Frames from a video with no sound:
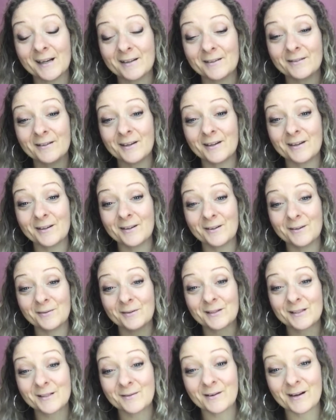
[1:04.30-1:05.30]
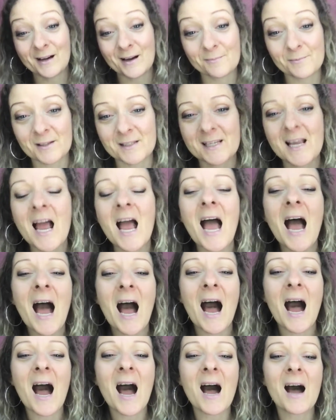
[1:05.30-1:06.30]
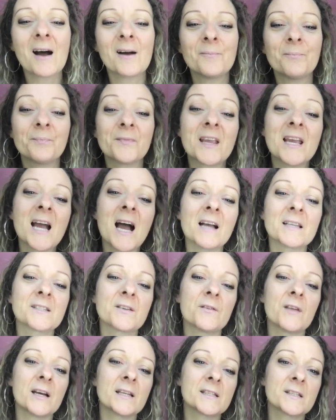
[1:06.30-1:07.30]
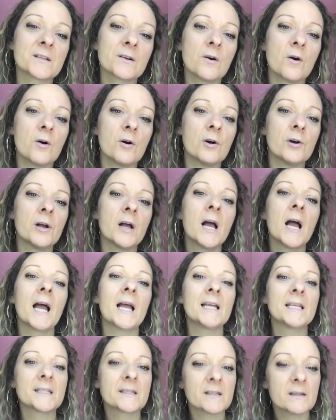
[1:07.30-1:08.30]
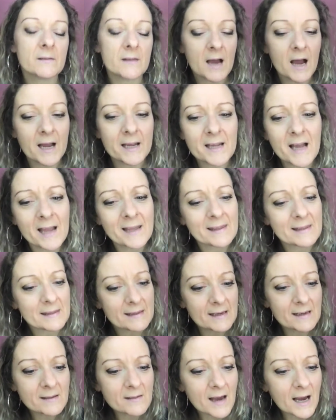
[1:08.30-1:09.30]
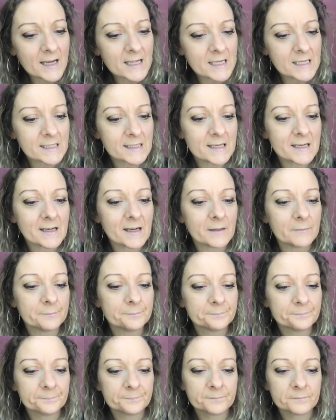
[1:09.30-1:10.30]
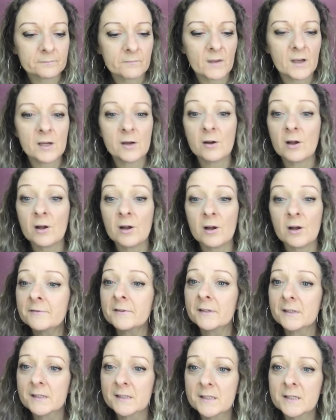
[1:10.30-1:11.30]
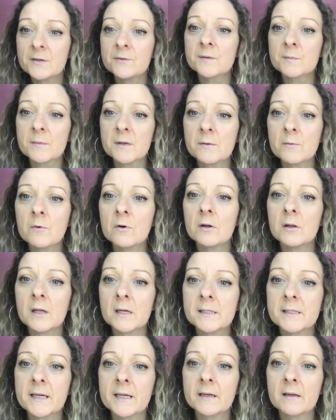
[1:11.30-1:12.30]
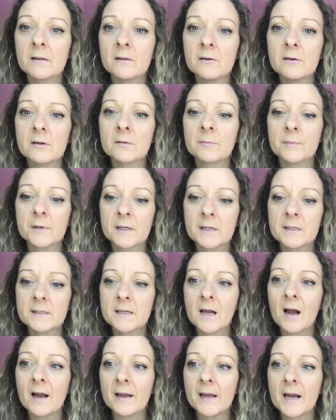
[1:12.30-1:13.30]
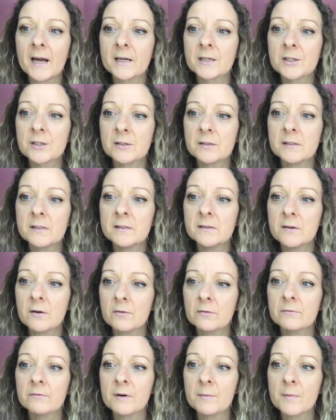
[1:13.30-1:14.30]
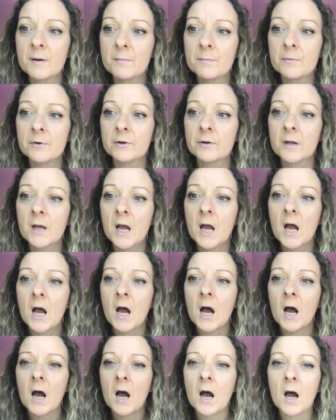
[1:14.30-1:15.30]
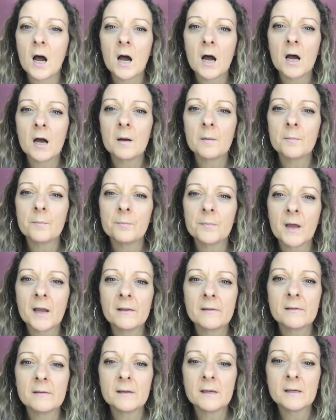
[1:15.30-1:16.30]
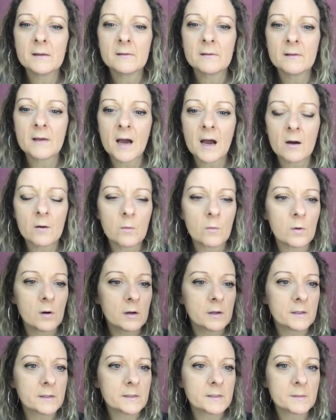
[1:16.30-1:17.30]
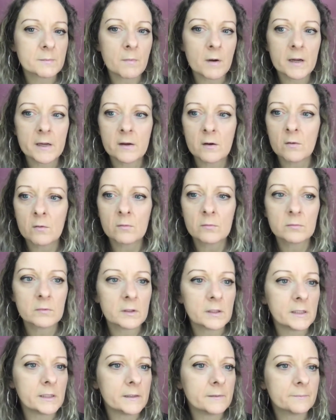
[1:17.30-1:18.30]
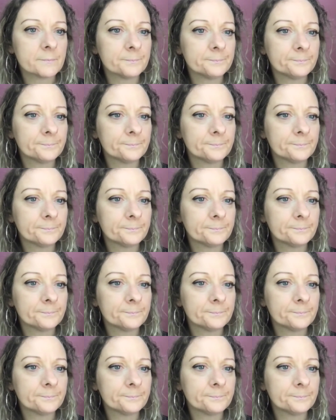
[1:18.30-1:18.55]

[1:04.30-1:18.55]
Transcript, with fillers: I don't know. We'll see what happens. Um, yeah, so that's the goal. I, I think that is it. You'll have to excuse me while I take a look because I actually don't remember. Um, I think that was my only